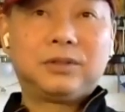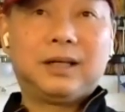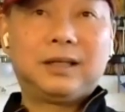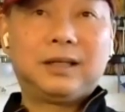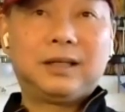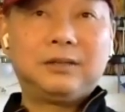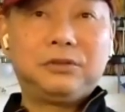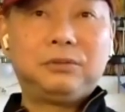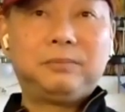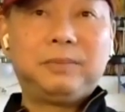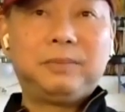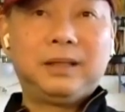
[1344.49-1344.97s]

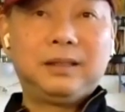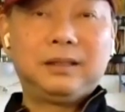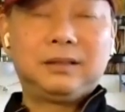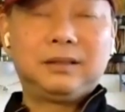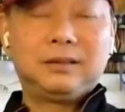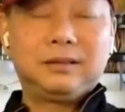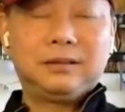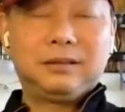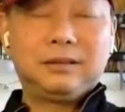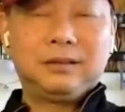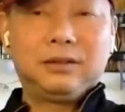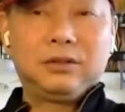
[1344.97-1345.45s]
So that you
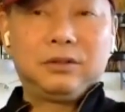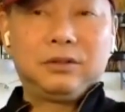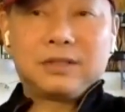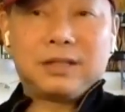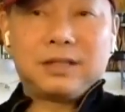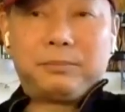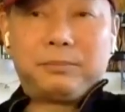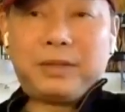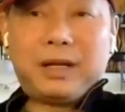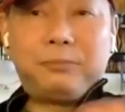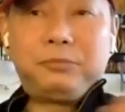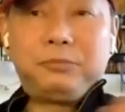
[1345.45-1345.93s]
may,
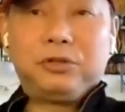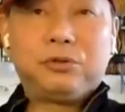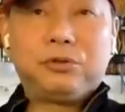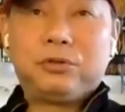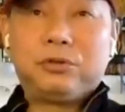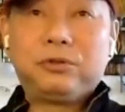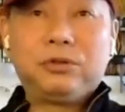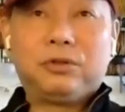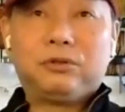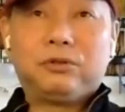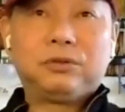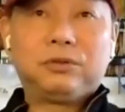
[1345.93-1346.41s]

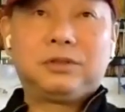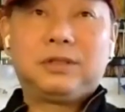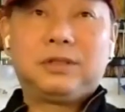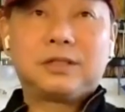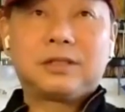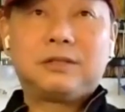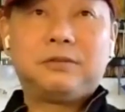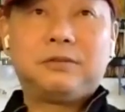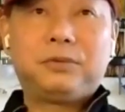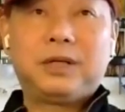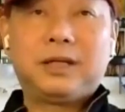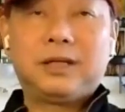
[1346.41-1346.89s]
sometimes you don't
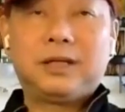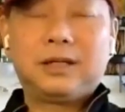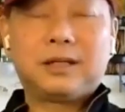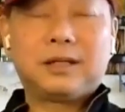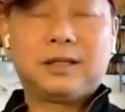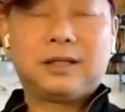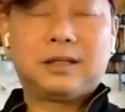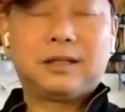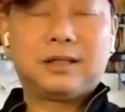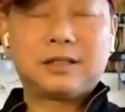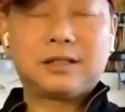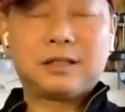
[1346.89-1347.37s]
know
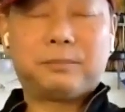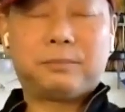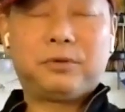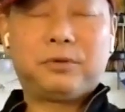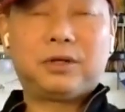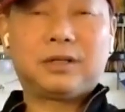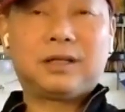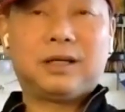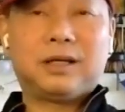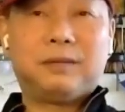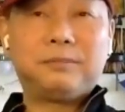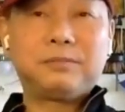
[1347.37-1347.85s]
where the
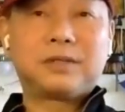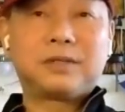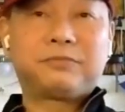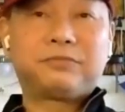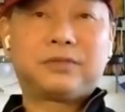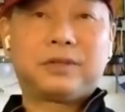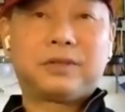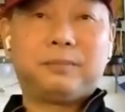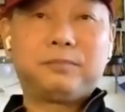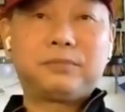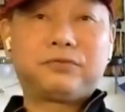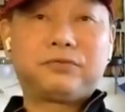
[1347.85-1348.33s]
support
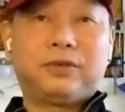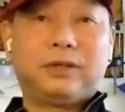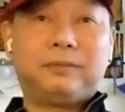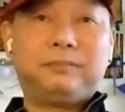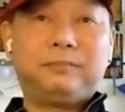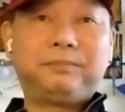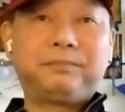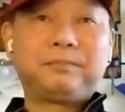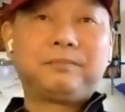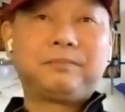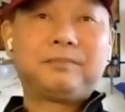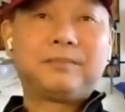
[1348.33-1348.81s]
comes
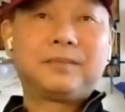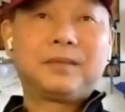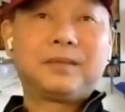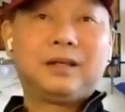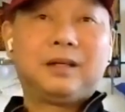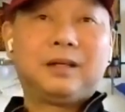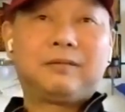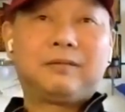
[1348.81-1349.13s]
from,